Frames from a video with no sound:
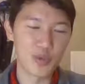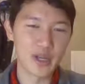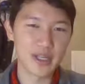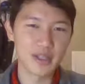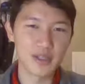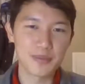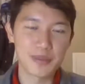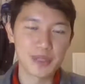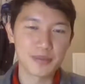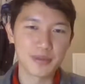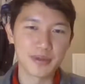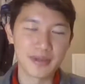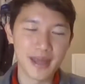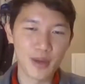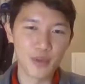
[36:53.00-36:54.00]
what kind of
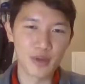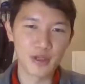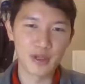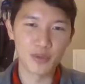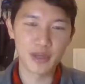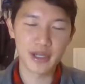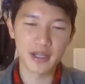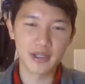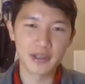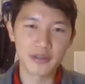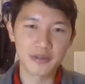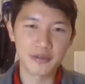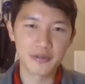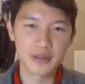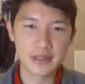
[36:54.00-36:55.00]
people they were, what kind
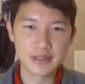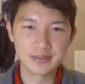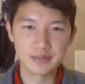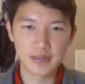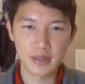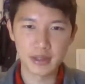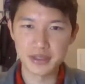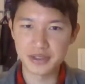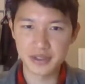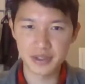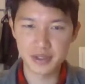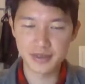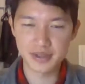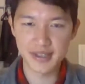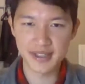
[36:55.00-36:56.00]
of
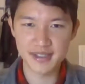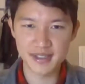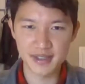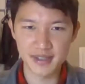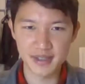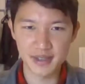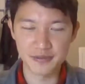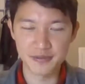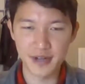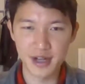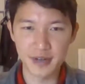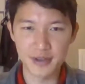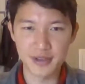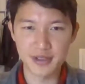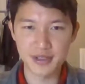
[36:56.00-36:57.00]
circumstances and
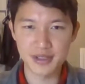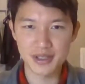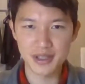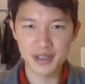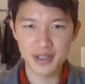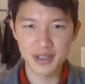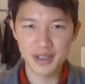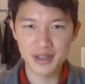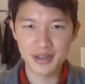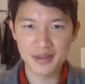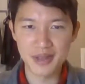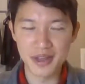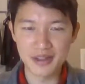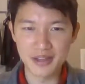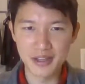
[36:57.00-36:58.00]
environments
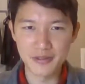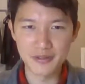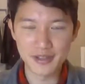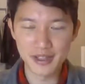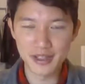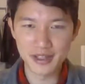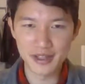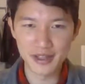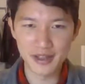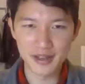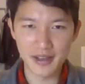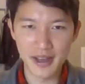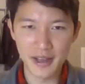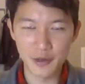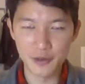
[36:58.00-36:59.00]
they lived in
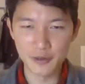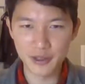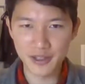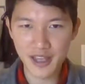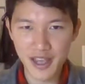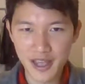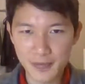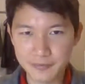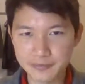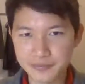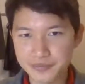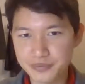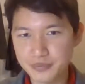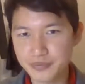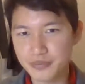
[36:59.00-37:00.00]
and overcame,
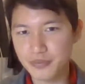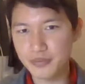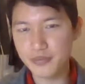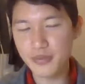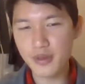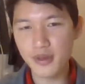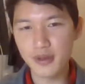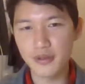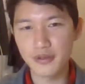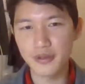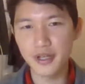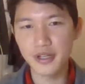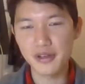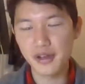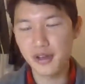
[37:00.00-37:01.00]

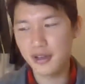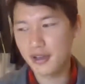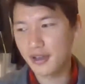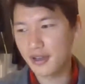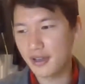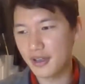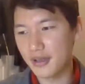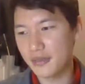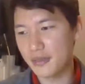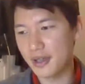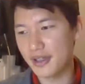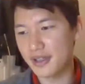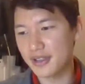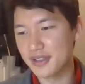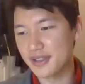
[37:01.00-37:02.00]
right?
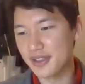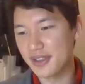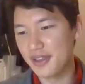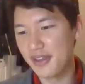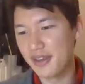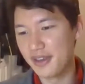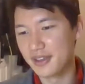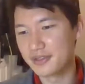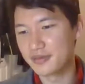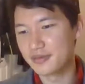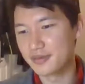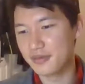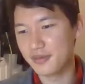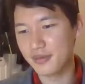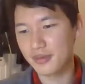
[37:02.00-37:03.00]
Because
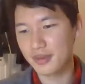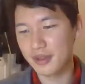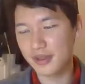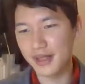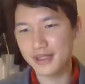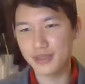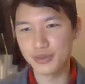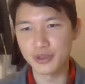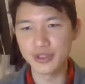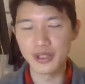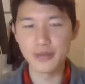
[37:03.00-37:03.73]
that's really